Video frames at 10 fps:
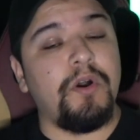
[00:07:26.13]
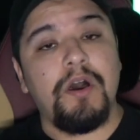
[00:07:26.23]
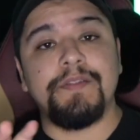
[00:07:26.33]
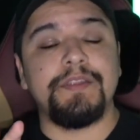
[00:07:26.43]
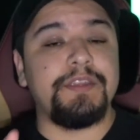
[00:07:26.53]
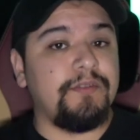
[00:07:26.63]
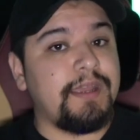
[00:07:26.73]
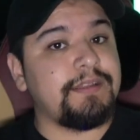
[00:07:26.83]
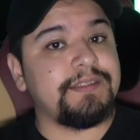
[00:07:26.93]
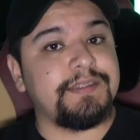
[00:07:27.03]
on the
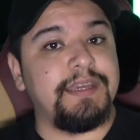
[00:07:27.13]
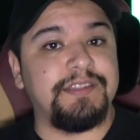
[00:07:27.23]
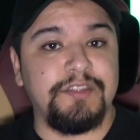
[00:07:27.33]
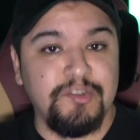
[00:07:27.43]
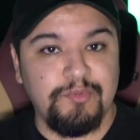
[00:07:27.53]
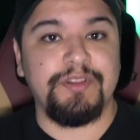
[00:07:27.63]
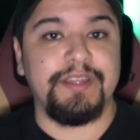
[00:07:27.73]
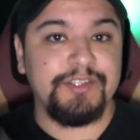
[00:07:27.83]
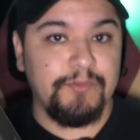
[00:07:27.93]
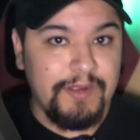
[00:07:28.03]
United States Noble
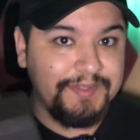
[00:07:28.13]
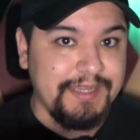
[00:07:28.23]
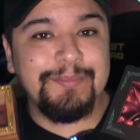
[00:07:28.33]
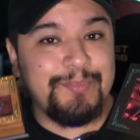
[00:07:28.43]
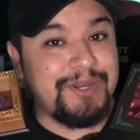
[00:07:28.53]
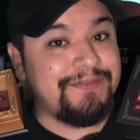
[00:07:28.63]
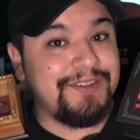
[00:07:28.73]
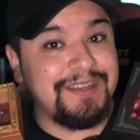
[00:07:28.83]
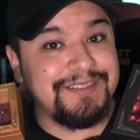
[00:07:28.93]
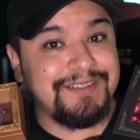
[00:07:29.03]
Collection website. But if you
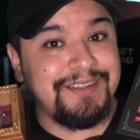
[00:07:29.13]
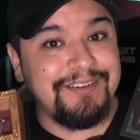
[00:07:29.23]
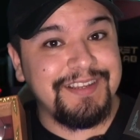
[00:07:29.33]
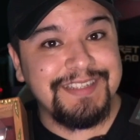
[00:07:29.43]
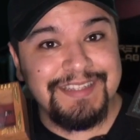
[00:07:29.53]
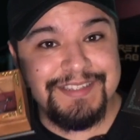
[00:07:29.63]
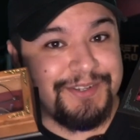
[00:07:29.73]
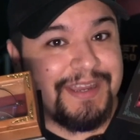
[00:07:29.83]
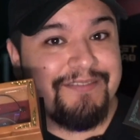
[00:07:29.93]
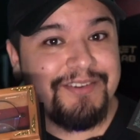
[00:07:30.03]
guys are curious, I do
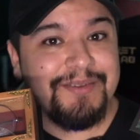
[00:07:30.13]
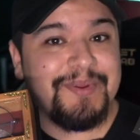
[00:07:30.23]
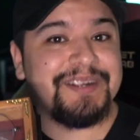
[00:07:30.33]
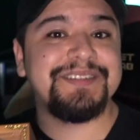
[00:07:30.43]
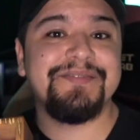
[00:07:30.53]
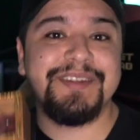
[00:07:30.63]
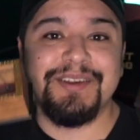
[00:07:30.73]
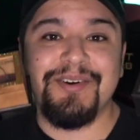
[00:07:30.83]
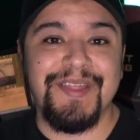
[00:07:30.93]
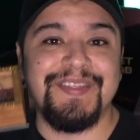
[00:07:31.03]
have a comparison video
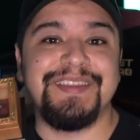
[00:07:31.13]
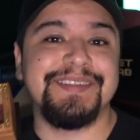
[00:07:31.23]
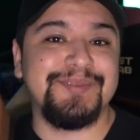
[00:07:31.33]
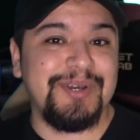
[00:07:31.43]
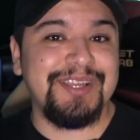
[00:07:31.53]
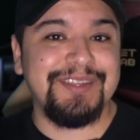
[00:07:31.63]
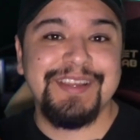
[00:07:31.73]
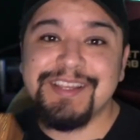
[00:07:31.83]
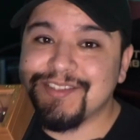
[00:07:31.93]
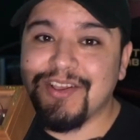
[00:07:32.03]
on these as well,
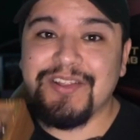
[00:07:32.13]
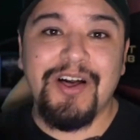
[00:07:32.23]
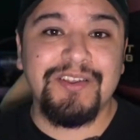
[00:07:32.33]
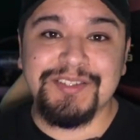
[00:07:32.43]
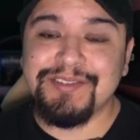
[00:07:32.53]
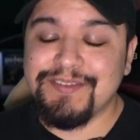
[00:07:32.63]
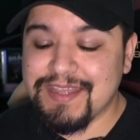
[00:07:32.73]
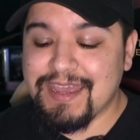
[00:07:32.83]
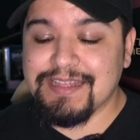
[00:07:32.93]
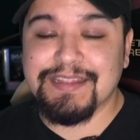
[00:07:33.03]
so I'll also leave
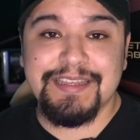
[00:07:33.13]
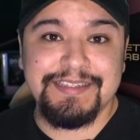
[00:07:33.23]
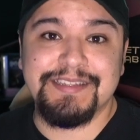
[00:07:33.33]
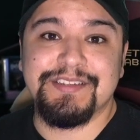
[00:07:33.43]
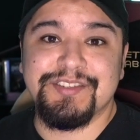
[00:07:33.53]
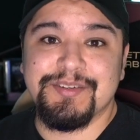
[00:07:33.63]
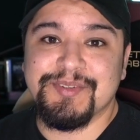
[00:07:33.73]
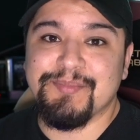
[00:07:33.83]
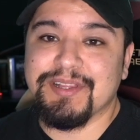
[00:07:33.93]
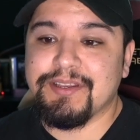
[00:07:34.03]
that linked in the
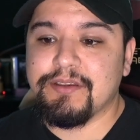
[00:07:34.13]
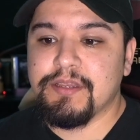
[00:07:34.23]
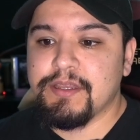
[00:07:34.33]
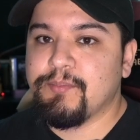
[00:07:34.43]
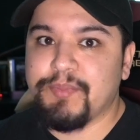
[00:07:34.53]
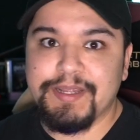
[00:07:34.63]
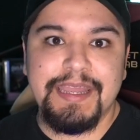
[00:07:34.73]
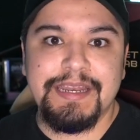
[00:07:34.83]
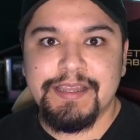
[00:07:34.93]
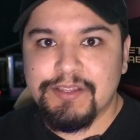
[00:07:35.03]
description below. But
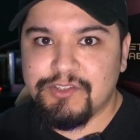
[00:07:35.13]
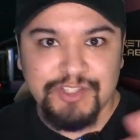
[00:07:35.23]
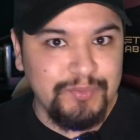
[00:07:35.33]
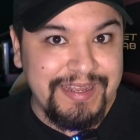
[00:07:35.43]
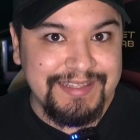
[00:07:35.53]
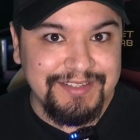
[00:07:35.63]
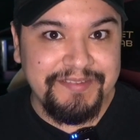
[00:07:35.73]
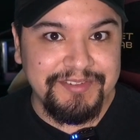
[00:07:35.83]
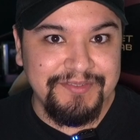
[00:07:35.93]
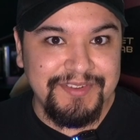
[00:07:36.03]
again, just wait until
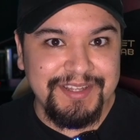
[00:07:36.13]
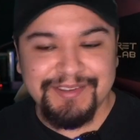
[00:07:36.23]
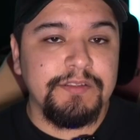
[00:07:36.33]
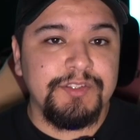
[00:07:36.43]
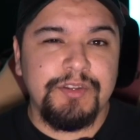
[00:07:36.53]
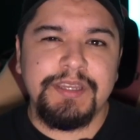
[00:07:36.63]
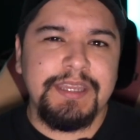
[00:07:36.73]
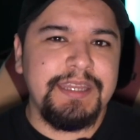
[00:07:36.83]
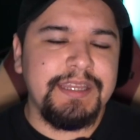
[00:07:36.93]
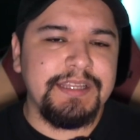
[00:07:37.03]
after the video. So
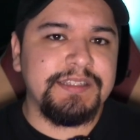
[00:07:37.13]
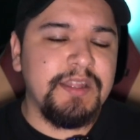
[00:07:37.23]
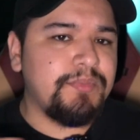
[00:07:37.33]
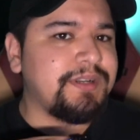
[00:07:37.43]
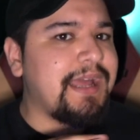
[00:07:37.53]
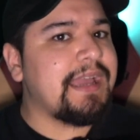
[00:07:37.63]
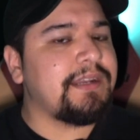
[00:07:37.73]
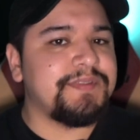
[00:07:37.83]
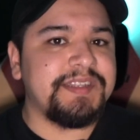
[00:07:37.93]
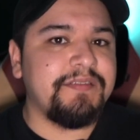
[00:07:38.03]
Nagini is number 9
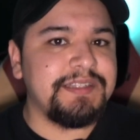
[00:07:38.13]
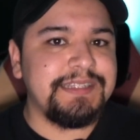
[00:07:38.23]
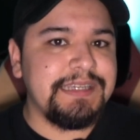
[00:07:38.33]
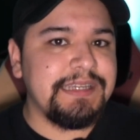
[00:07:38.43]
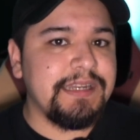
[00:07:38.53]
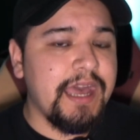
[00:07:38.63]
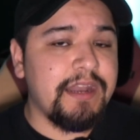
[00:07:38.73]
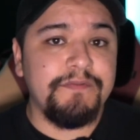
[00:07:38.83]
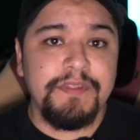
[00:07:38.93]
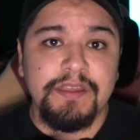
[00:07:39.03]
of 17 out
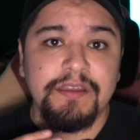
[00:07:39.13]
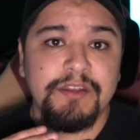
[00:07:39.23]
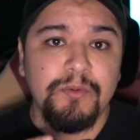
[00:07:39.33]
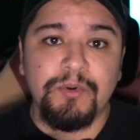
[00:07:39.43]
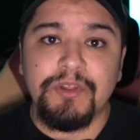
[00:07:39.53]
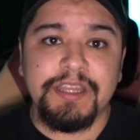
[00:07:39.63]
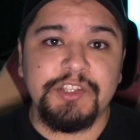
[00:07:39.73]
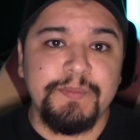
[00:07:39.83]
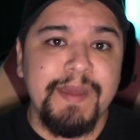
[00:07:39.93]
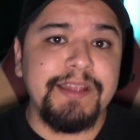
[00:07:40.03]
of the Noble
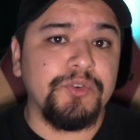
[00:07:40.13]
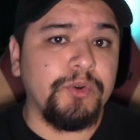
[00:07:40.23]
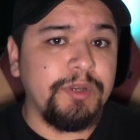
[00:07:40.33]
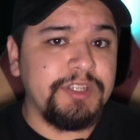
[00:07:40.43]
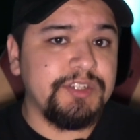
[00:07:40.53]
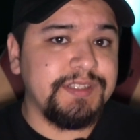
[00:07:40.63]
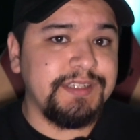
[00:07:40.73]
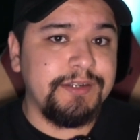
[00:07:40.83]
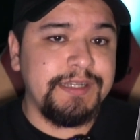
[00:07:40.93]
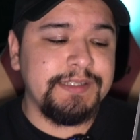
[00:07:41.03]
Collection Magical Creatures
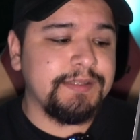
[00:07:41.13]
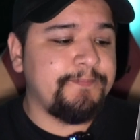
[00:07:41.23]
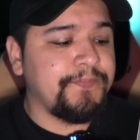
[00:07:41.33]
series.